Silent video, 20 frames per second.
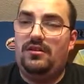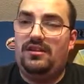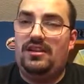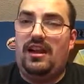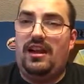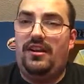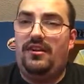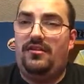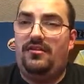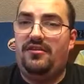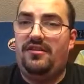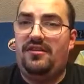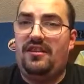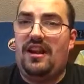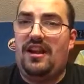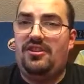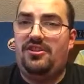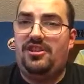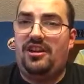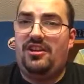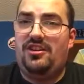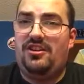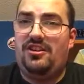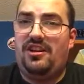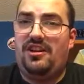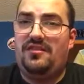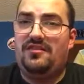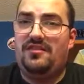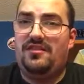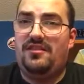title to not change
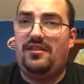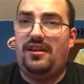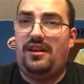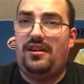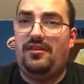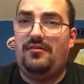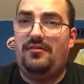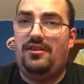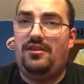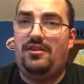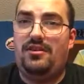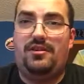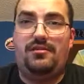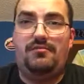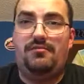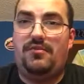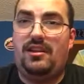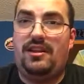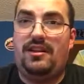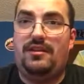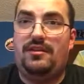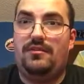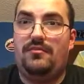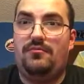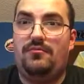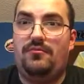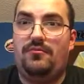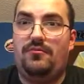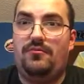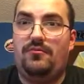hands tonight, which is
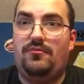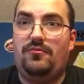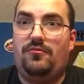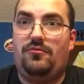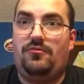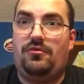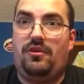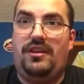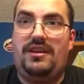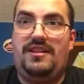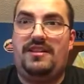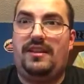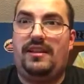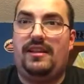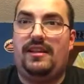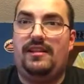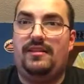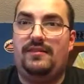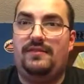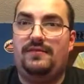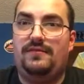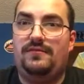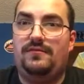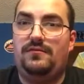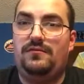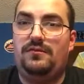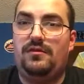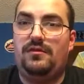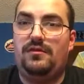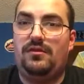crazy.
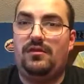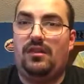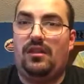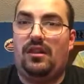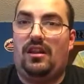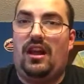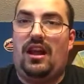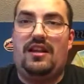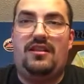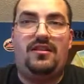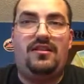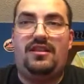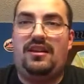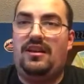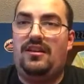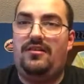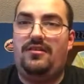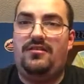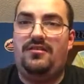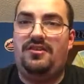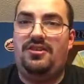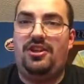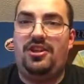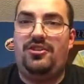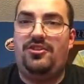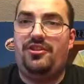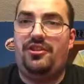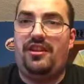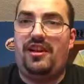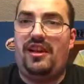A lot of titles
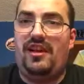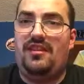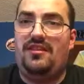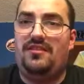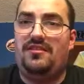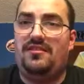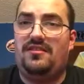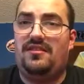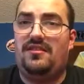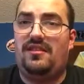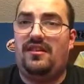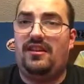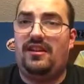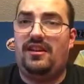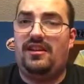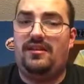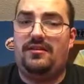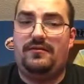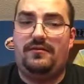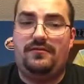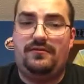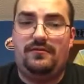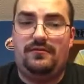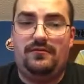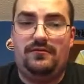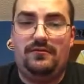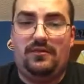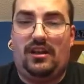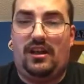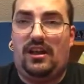changing hands tonight.
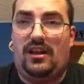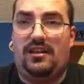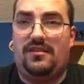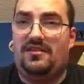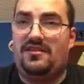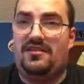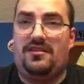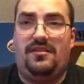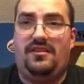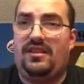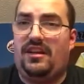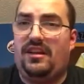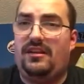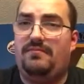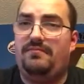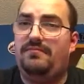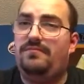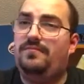Sunday.